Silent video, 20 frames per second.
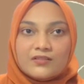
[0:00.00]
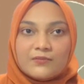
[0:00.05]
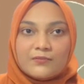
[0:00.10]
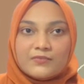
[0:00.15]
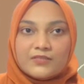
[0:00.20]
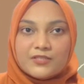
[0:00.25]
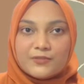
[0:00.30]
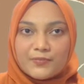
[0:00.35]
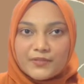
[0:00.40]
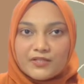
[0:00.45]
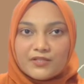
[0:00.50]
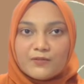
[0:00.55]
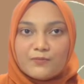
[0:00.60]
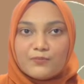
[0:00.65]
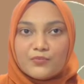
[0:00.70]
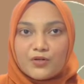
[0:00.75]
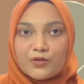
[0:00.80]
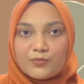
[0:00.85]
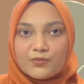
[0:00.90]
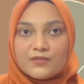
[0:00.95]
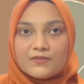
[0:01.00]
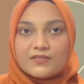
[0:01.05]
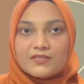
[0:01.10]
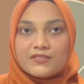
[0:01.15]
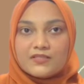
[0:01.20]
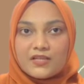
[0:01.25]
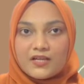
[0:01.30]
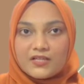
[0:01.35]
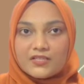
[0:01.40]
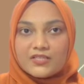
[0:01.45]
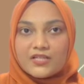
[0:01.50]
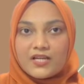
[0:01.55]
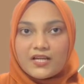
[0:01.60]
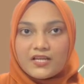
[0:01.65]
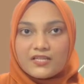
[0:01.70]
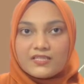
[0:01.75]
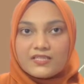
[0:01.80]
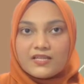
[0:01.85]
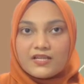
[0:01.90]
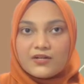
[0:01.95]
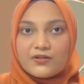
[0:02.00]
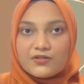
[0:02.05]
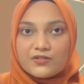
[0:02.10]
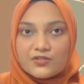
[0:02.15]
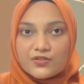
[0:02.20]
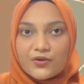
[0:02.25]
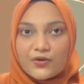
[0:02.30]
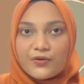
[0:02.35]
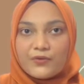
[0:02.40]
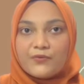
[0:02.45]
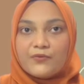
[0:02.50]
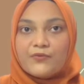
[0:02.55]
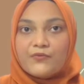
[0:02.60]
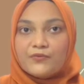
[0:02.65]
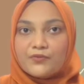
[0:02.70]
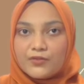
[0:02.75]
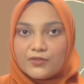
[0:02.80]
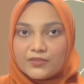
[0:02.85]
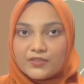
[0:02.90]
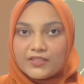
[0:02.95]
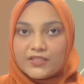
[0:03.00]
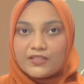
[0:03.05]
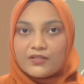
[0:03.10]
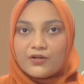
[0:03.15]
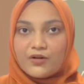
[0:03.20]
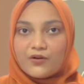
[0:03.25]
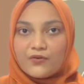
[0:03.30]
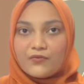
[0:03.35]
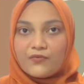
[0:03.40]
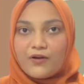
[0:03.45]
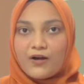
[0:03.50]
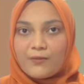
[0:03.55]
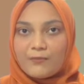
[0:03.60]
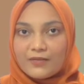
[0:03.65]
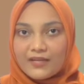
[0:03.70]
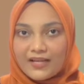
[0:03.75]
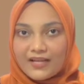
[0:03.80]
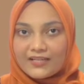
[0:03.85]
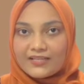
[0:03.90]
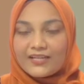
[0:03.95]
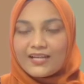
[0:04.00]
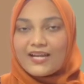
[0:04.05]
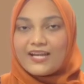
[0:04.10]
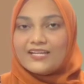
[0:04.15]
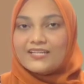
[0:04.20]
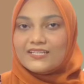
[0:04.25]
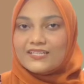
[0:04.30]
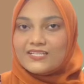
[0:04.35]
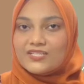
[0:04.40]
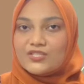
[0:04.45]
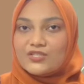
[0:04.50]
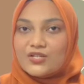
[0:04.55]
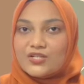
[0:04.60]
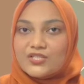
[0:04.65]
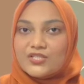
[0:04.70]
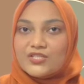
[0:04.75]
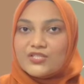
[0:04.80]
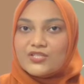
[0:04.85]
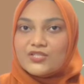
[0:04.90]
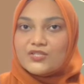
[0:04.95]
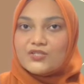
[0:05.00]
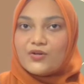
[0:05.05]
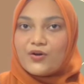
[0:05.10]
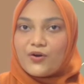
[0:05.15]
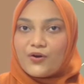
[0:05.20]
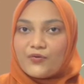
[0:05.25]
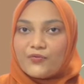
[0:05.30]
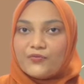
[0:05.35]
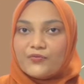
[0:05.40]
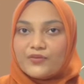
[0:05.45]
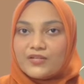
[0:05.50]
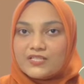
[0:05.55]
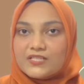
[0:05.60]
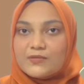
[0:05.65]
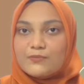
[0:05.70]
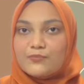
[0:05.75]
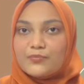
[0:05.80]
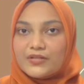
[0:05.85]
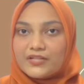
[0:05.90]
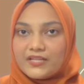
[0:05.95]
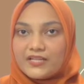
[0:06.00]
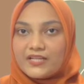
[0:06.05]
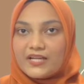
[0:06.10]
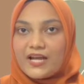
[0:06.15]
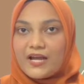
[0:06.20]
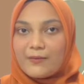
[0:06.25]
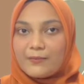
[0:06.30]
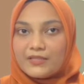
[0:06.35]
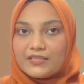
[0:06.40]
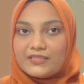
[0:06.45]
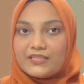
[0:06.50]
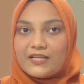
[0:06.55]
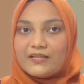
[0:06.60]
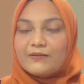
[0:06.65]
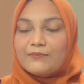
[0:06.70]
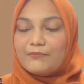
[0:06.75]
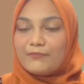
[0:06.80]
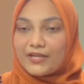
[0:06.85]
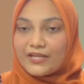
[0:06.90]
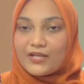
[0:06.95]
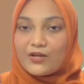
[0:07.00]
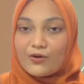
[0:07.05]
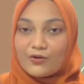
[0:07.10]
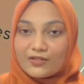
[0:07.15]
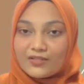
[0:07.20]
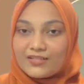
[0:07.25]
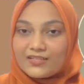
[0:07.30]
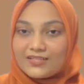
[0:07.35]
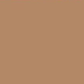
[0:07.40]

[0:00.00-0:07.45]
Typical problems such as erosion, flooding of farmland, and destructions of fish breeding habitat may occur.